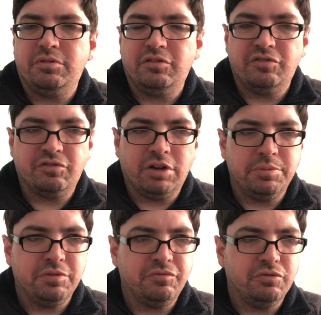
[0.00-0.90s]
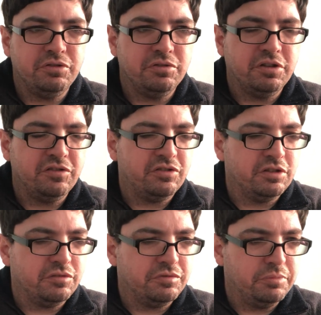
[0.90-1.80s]
describe it for you in case you're
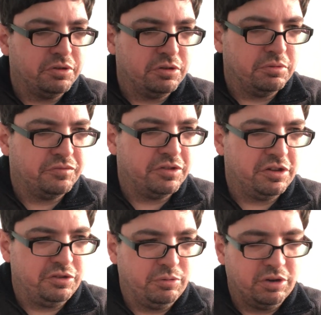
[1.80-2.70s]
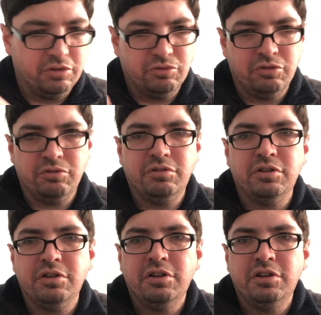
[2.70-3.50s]
not familiar with it and you want to learn.